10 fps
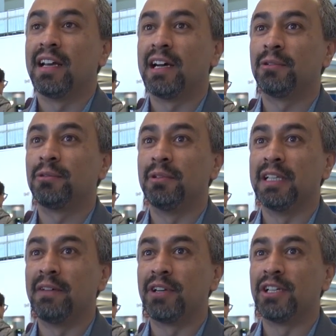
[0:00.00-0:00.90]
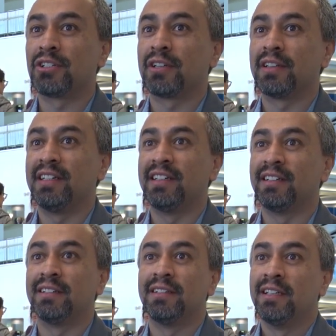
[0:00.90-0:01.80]
how to leverage
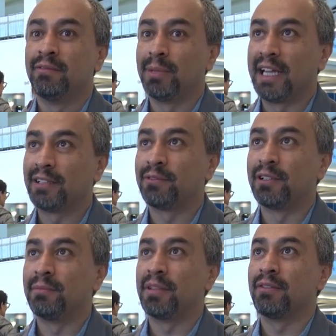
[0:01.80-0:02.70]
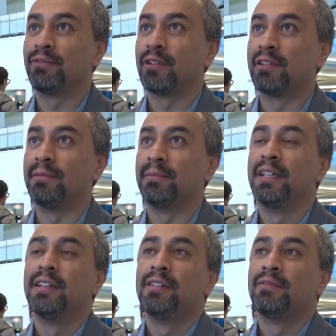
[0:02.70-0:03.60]
the platform, the forum,
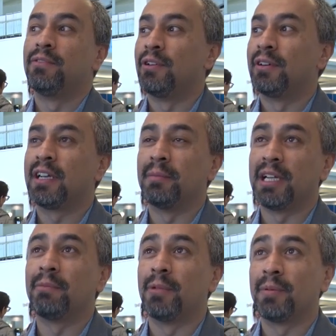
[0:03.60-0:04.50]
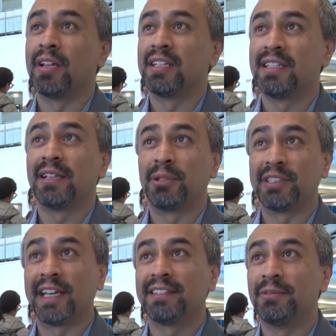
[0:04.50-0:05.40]
for coming up with policies that
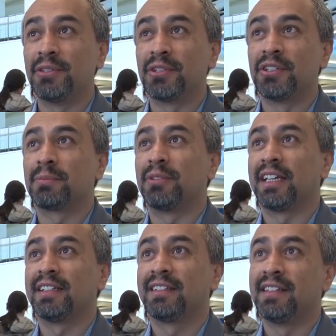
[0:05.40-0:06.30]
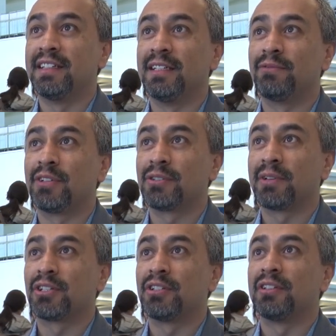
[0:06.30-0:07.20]
protect users, protect the
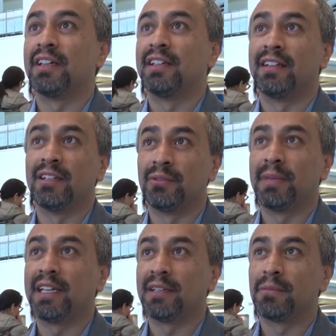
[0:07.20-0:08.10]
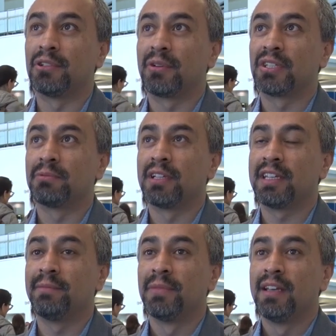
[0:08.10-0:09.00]
infrastructure, and make it more trustworthy.